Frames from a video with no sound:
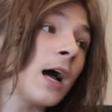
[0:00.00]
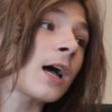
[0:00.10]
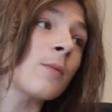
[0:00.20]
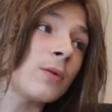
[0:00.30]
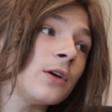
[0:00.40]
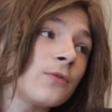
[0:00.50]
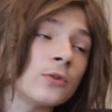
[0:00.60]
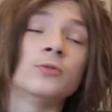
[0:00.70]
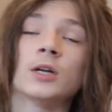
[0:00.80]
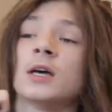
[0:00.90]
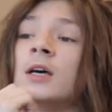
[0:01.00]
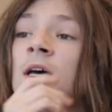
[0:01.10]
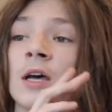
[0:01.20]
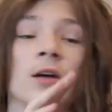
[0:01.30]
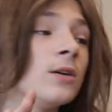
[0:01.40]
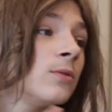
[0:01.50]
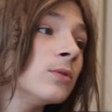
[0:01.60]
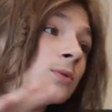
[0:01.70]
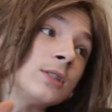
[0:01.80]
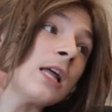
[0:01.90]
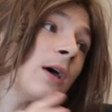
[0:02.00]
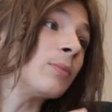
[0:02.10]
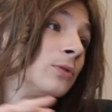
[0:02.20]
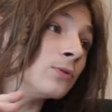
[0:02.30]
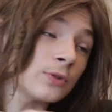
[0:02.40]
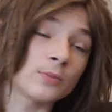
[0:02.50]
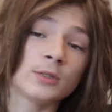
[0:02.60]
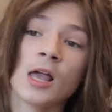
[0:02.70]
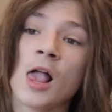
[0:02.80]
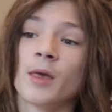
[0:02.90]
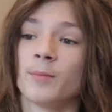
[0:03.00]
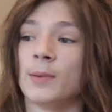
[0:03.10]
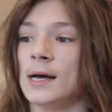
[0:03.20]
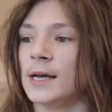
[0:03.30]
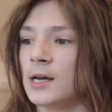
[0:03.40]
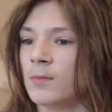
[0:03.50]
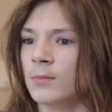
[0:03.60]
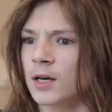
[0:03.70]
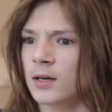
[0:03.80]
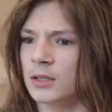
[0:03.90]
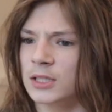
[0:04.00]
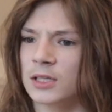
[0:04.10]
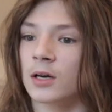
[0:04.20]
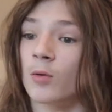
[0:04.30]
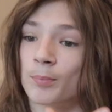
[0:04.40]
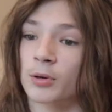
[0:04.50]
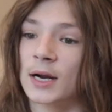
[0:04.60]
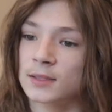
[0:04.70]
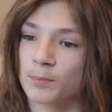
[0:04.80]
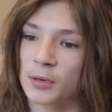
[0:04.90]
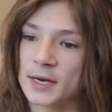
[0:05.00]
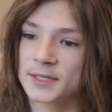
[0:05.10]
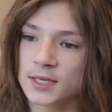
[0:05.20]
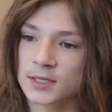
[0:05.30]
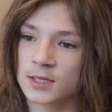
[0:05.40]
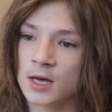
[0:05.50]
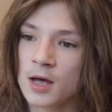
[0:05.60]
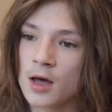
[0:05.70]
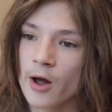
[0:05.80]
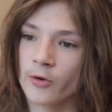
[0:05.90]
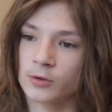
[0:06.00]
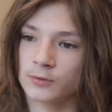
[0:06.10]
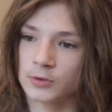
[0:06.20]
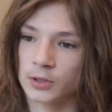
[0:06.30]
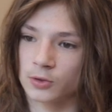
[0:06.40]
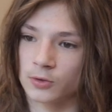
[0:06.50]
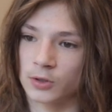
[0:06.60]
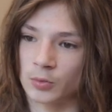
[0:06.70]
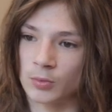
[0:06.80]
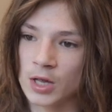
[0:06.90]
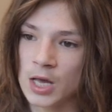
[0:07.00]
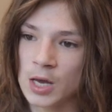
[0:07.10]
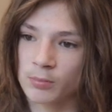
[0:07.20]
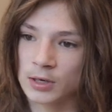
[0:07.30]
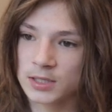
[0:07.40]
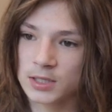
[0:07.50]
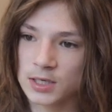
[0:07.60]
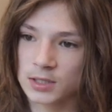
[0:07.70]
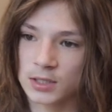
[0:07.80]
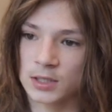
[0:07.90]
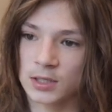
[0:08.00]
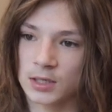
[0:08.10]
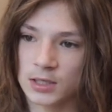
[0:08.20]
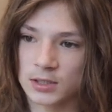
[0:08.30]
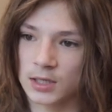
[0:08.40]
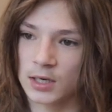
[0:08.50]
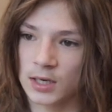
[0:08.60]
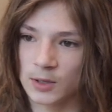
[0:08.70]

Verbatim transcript: I got to yeah. play for you that. Okay. We was snapping, you feel me? Yeah. But him, um, this young apprentice, I don't know if y'all know him. Prentice, uh, he's a kid.